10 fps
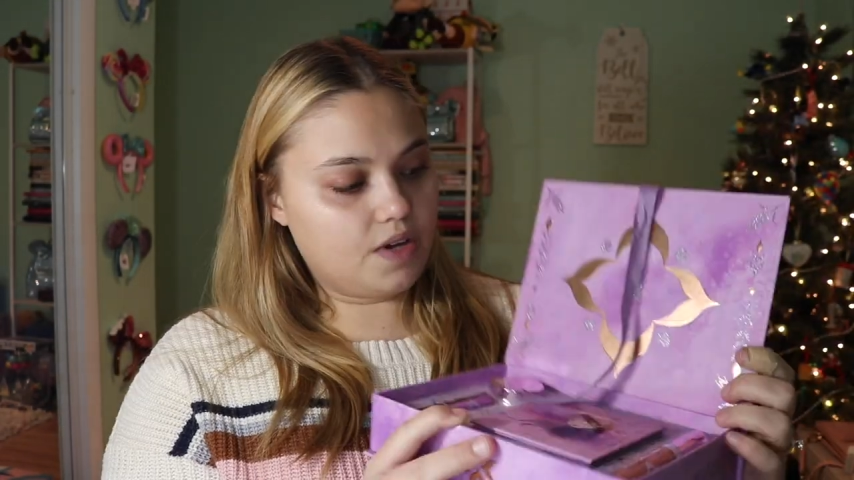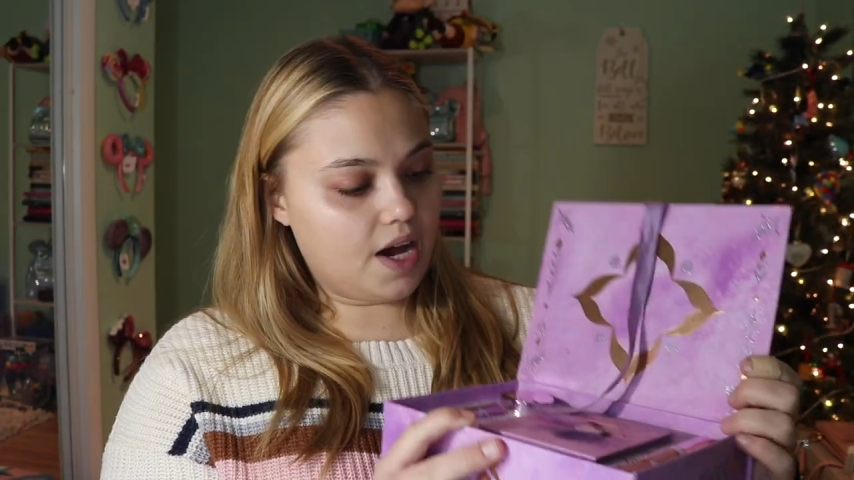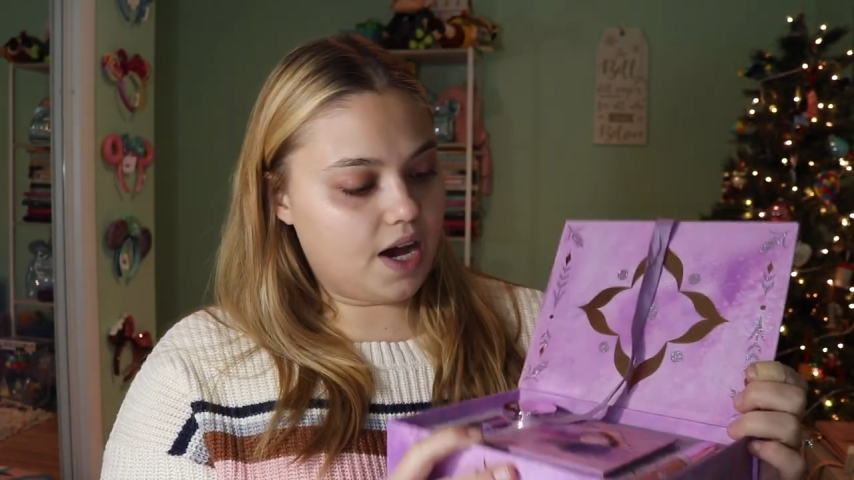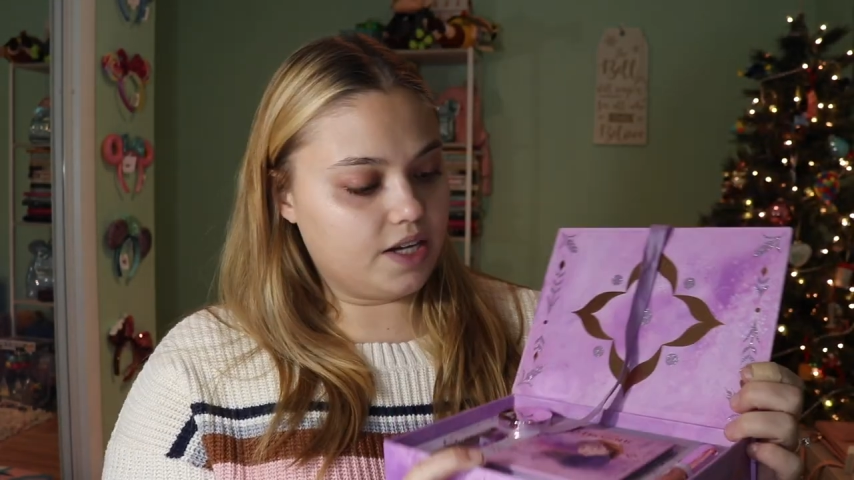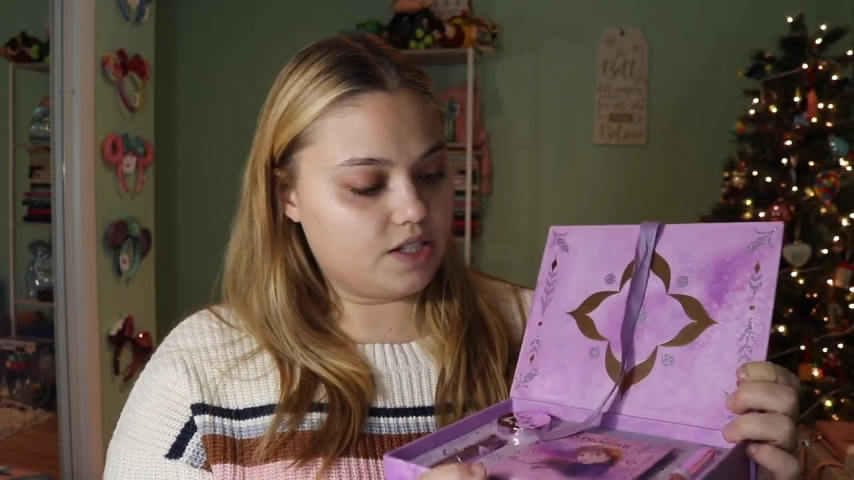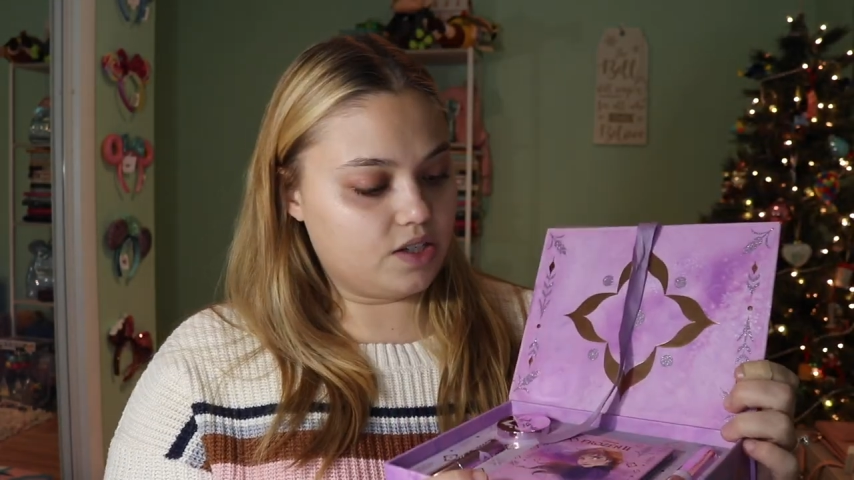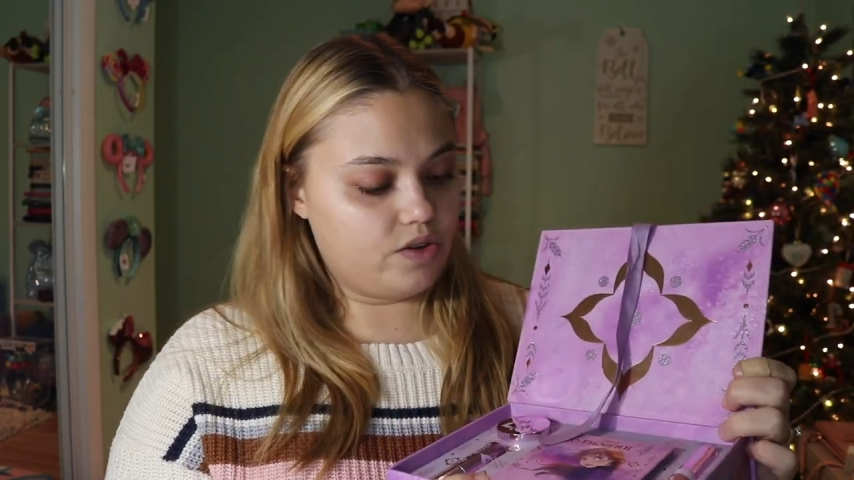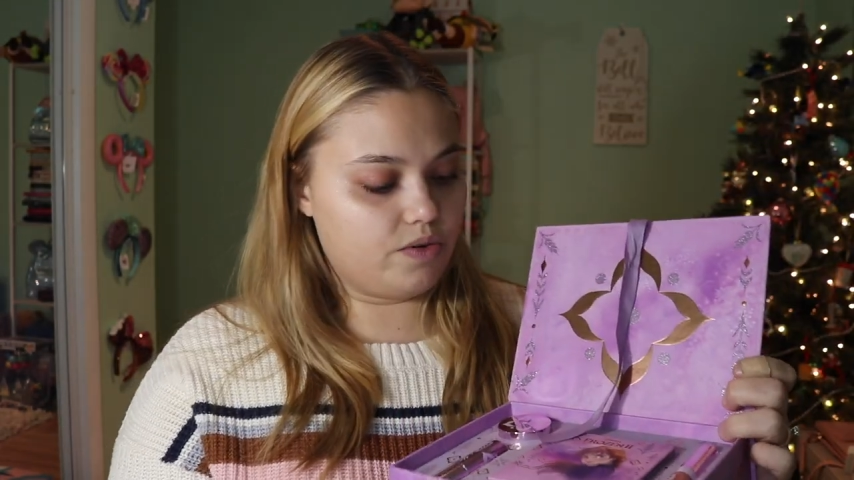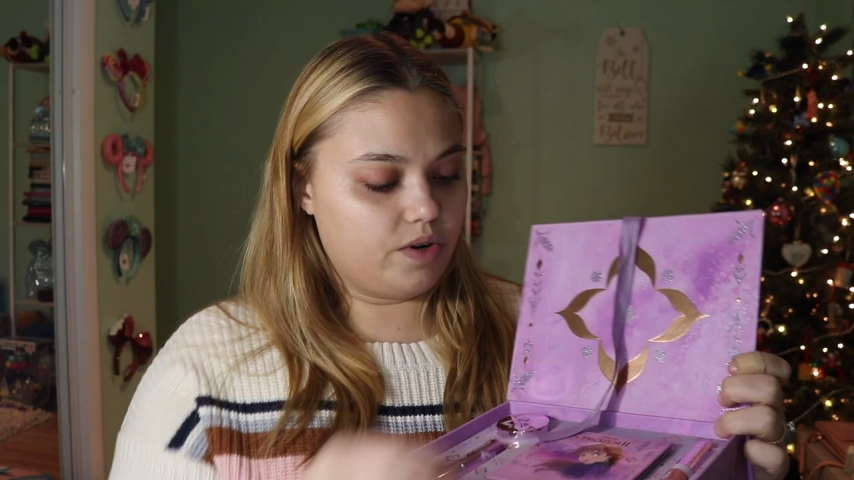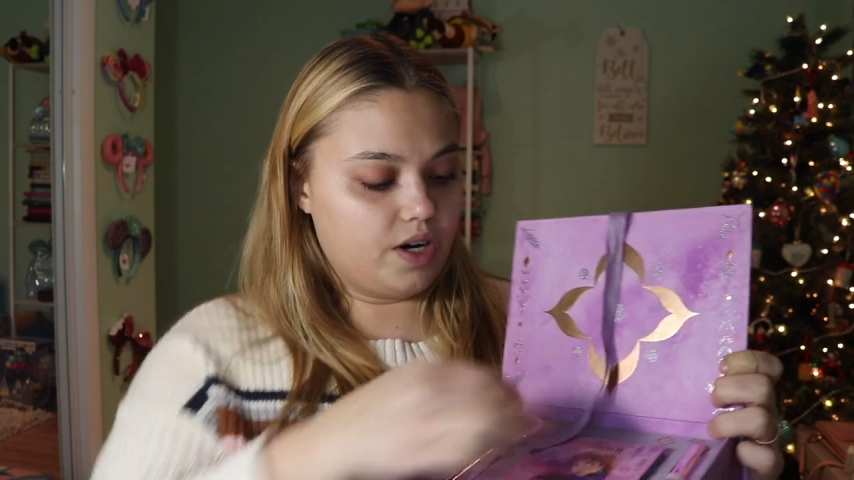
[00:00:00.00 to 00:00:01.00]
got
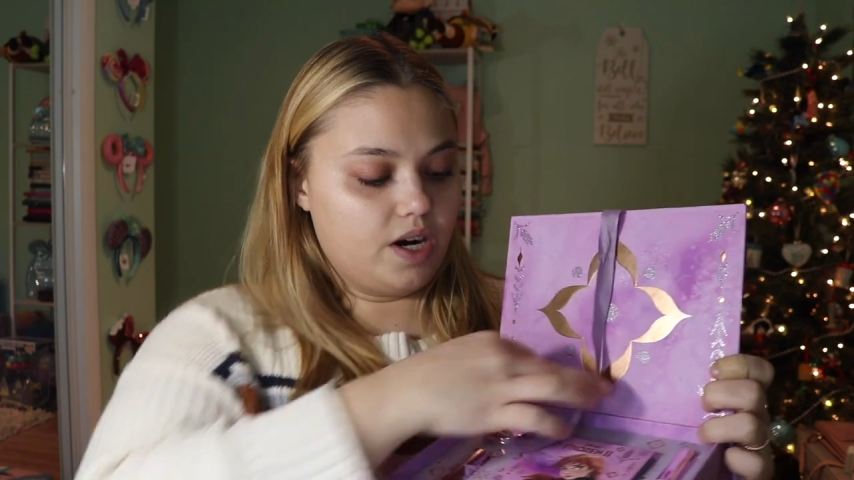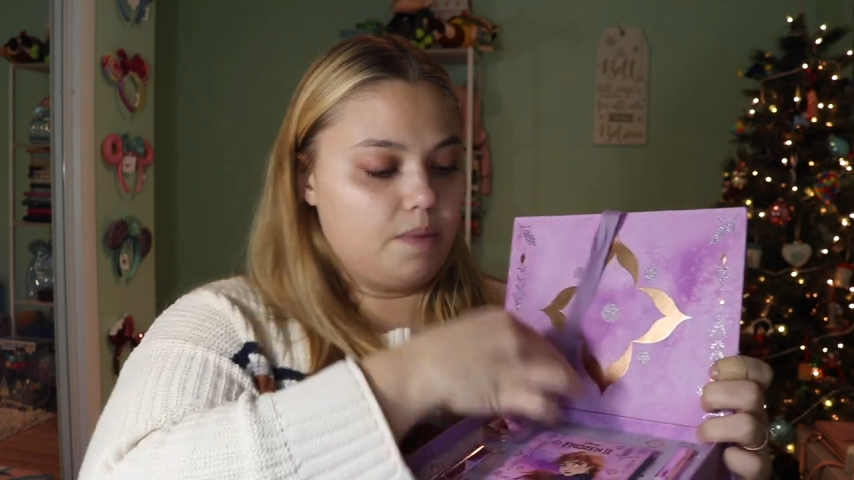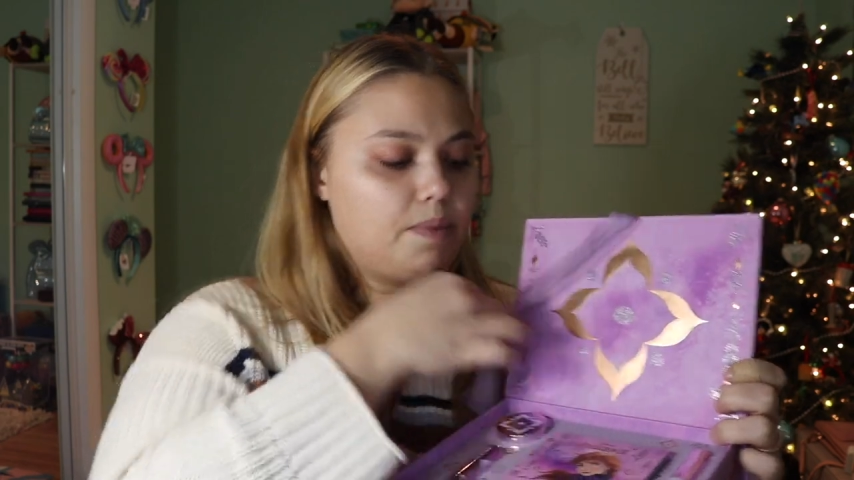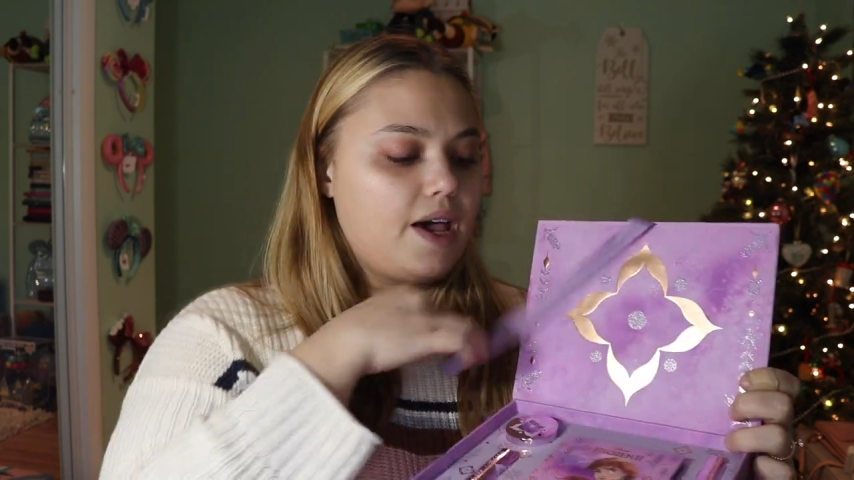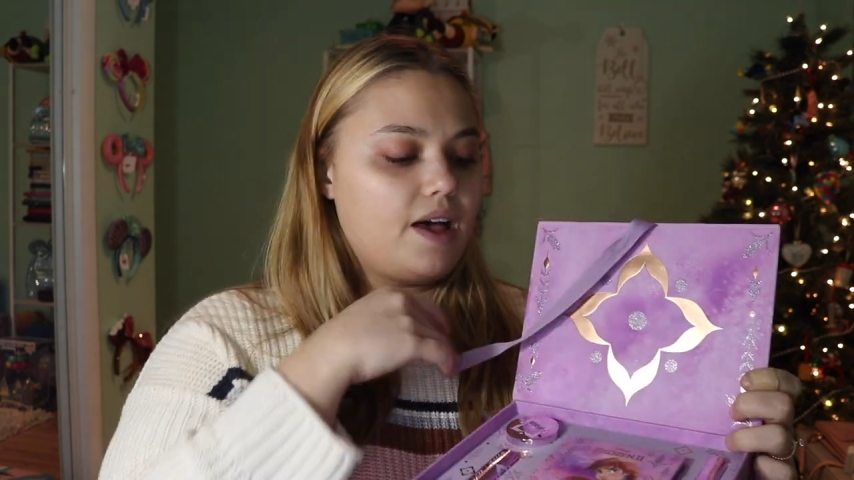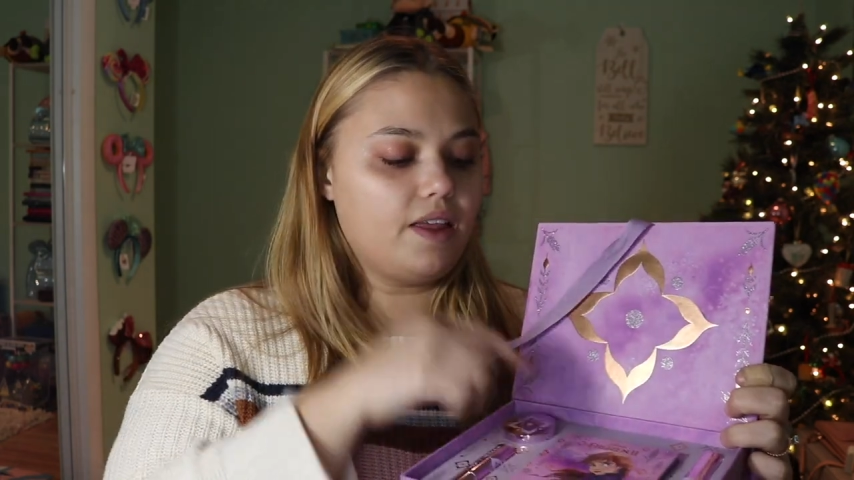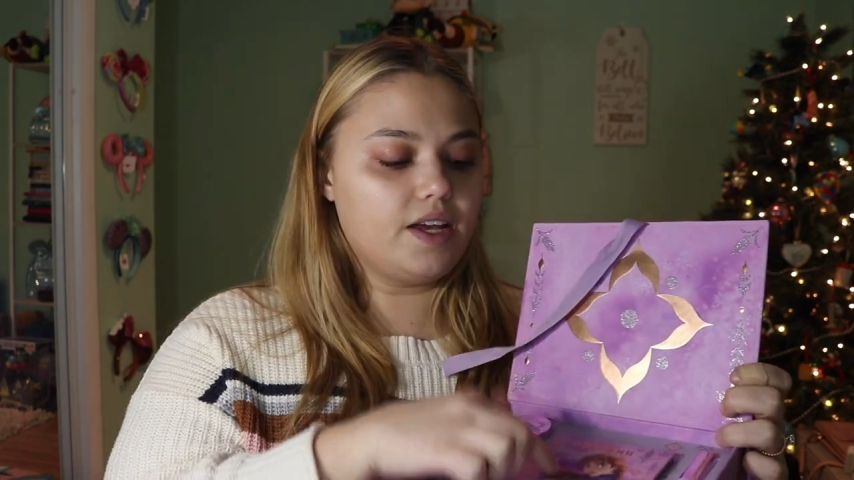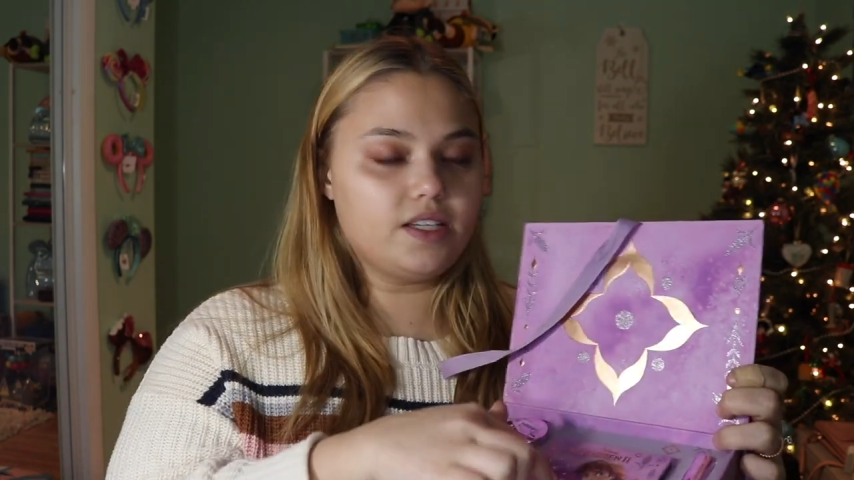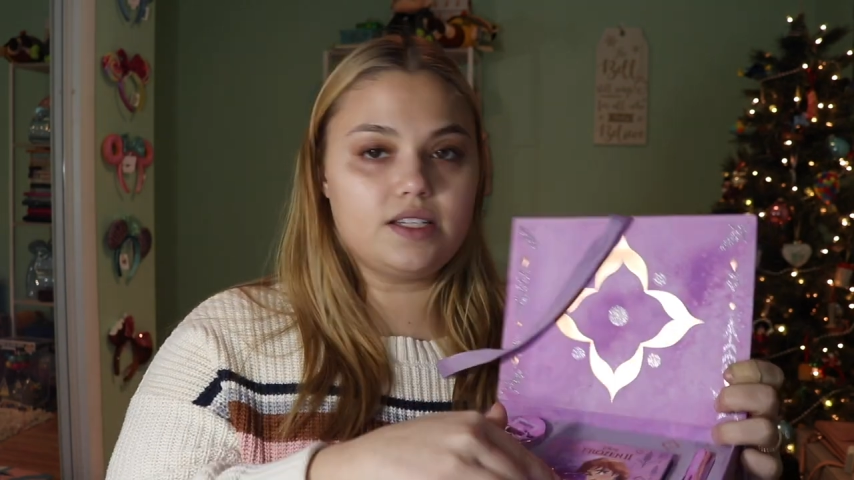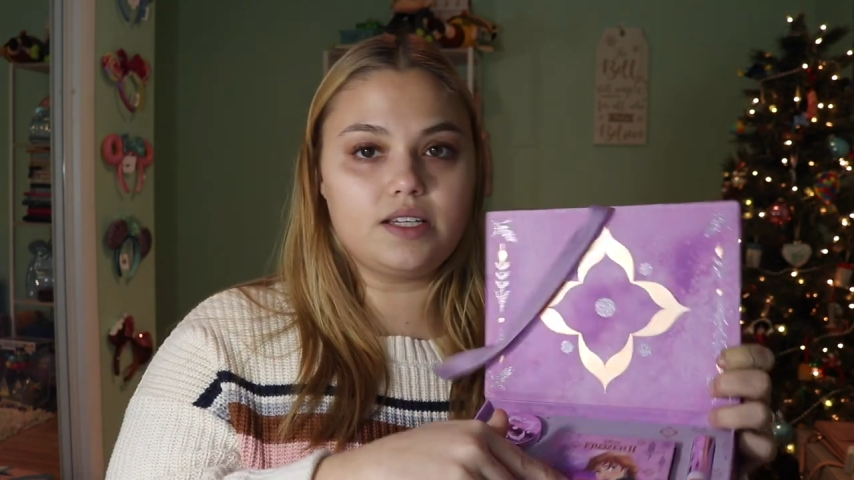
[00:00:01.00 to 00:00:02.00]
your
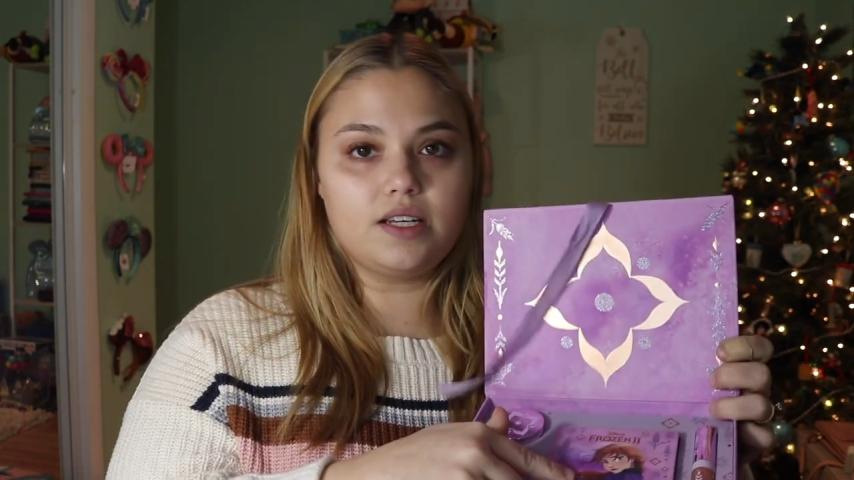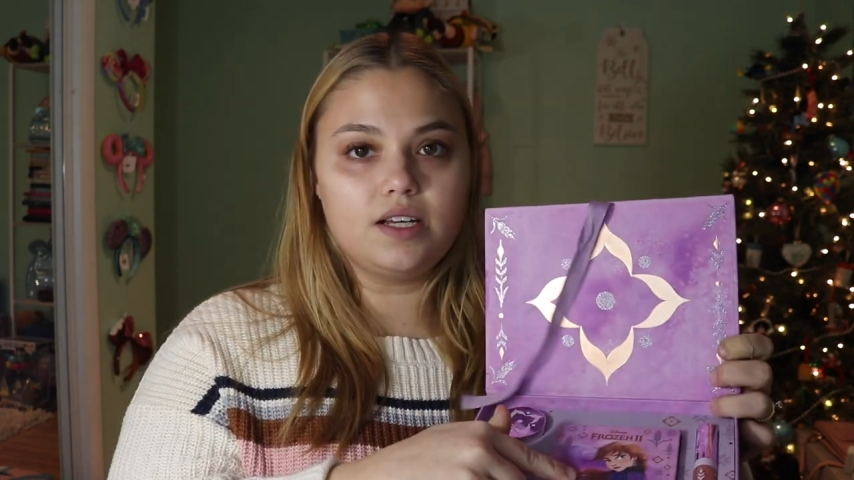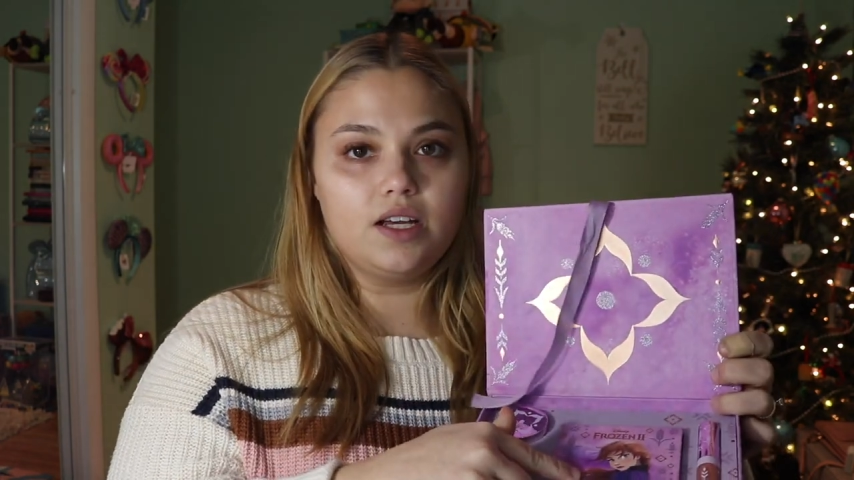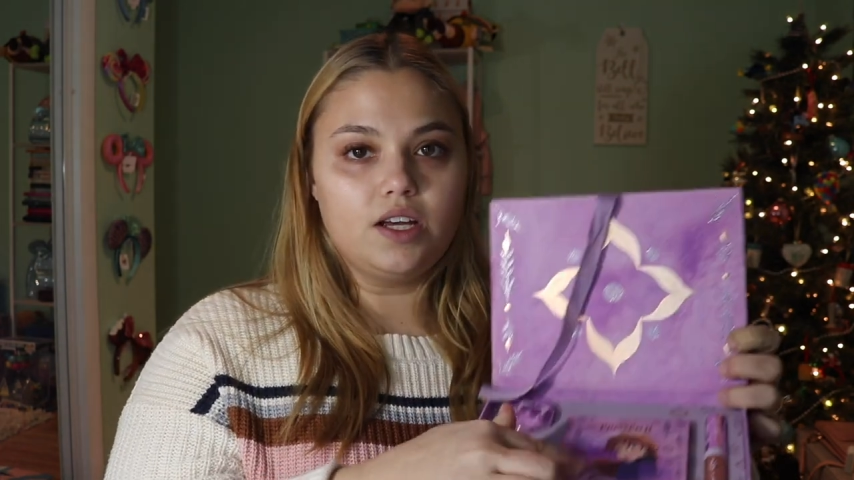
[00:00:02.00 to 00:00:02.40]
palette,